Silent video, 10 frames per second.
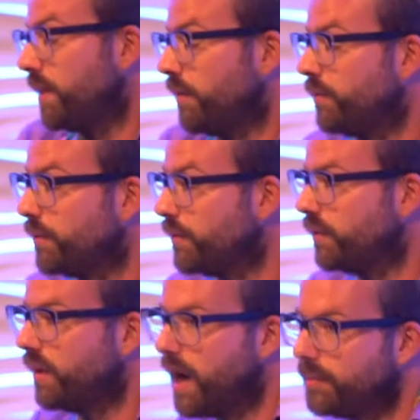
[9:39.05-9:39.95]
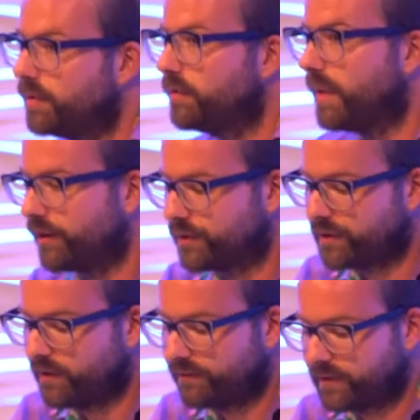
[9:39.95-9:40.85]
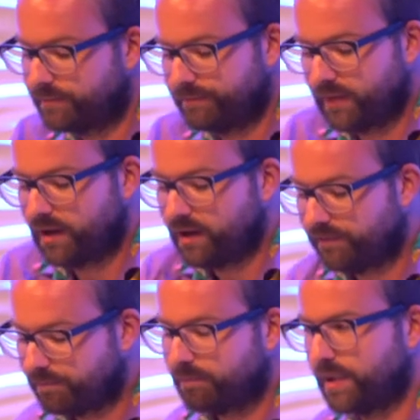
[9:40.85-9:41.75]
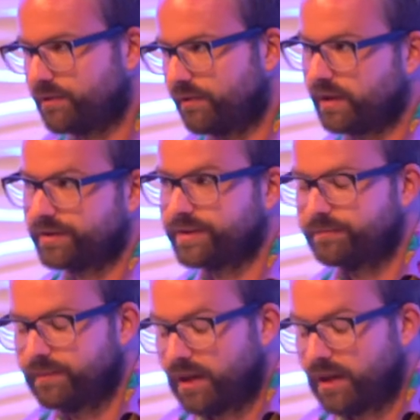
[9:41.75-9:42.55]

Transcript: I don't know, Google, Apple, Microsoft, and a bunch of others.